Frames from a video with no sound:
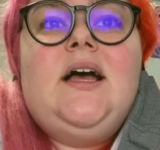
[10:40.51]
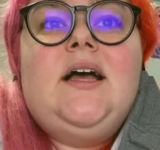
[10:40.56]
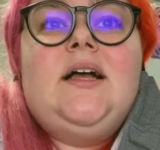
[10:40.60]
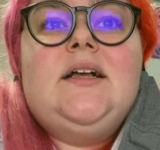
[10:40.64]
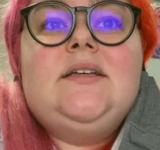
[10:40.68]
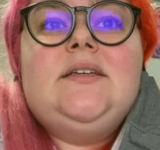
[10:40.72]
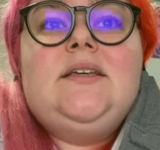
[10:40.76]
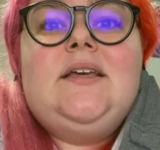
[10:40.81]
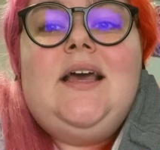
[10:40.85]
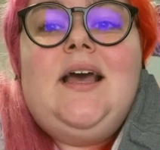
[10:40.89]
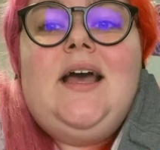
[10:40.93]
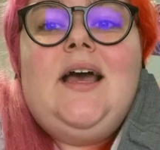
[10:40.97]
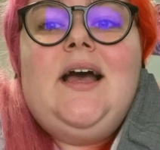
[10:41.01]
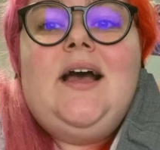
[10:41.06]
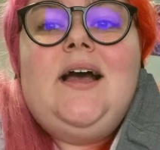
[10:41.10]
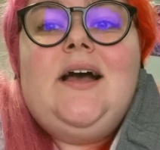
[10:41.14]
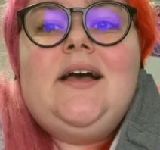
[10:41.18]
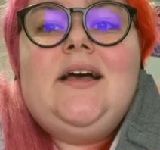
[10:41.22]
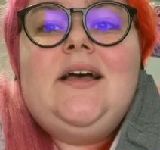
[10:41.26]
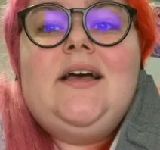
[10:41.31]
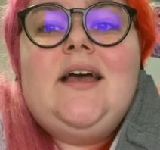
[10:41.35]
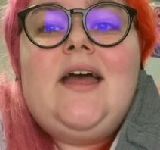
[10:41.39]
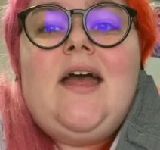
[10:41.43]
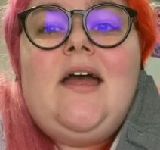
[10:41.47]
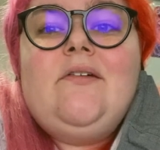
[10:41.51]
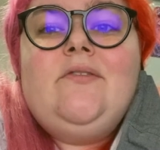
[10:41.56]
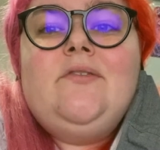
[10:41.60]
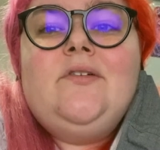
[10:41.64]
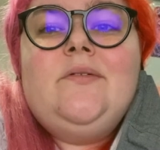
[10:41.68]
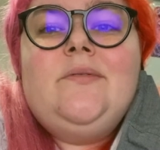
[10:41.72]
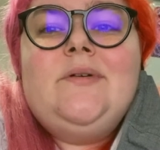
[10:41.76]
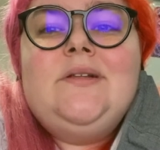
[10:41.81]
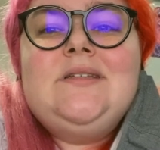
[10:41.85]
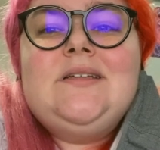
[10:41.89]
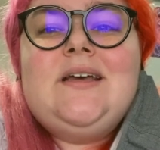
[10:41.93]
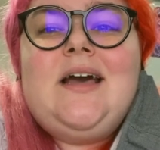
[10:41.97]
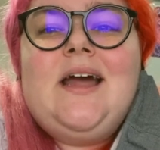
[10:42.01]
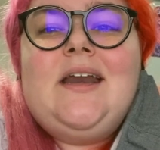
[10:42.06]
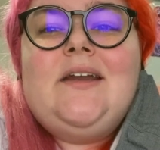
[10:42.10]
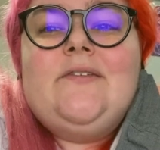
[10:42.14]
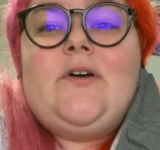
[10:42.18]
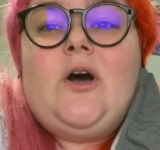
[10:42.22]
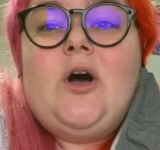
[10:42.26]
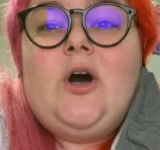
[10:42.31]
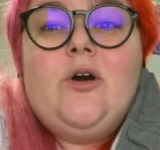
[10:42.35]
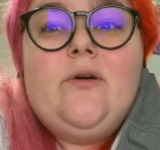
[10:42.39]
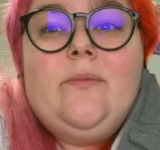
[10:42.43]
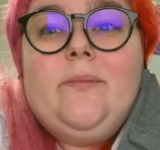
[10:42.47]
yeah, everyone's kind of
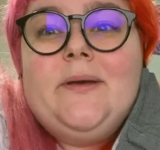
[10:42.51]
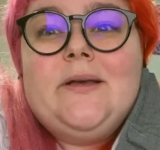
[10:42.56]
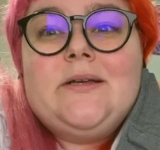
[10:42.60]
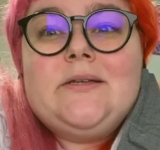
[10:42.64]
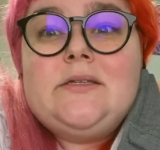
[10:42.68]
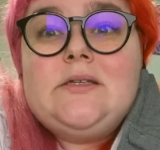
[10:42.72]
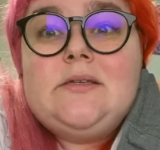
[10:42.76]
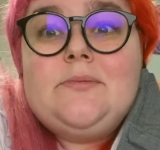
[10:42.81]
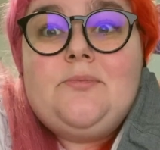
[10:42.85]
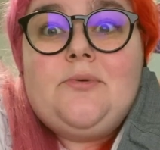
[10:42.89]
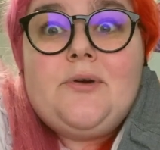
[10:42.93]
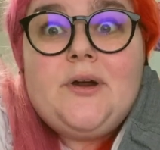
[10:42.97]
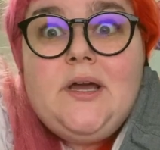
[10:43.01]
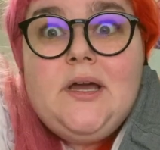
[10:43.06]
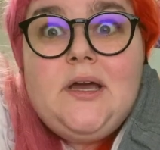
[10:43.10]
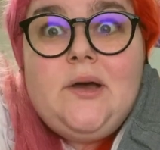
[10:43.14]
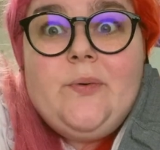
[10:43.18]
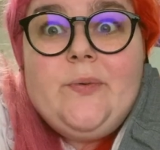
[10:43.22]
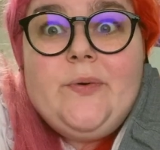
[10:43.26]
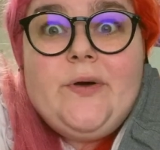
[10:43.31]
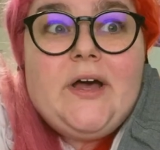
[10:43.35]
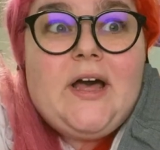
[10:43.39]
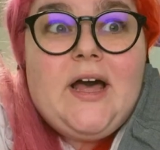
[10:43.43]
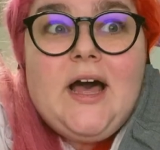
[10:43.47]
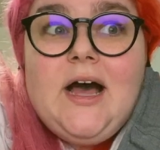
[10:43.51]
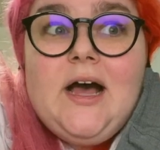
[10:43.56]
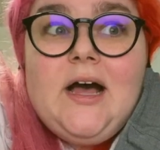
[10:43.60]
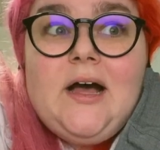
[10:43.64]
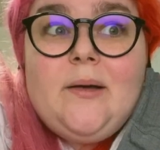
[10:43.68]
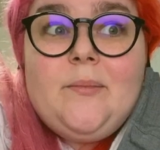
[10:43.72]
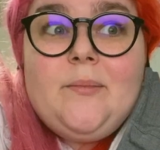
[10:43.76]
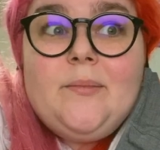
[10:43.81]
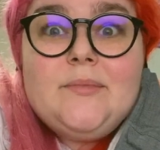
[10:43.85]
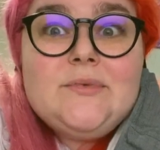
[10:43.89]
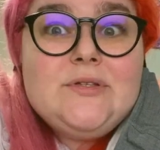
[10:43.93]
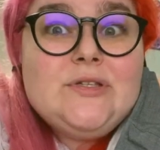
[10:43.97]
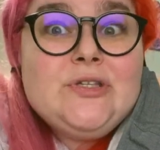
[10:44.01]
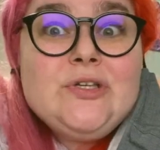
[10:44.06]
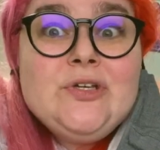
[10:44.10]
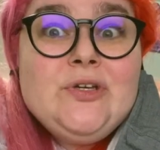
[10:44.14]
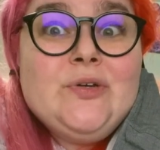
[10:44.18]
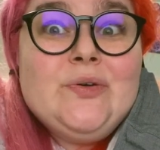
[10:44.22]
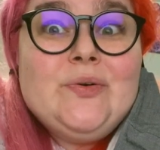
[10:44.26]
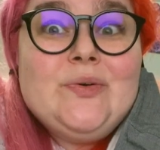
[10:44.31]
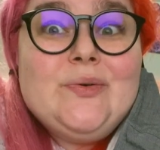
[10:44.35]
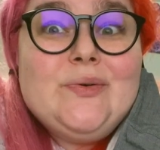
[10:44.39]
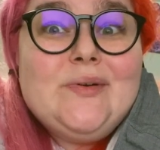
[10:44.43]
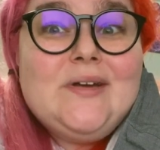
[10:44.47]
hoping spring will come
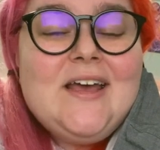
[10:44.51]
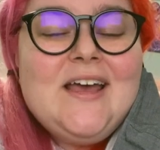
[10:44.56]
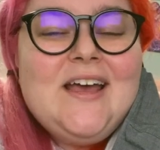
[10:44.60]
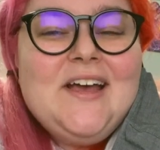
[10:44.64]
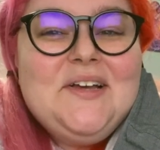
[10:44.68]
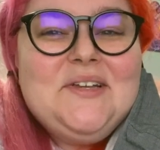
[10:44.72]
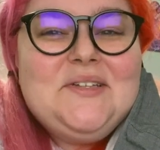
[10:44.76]
soon.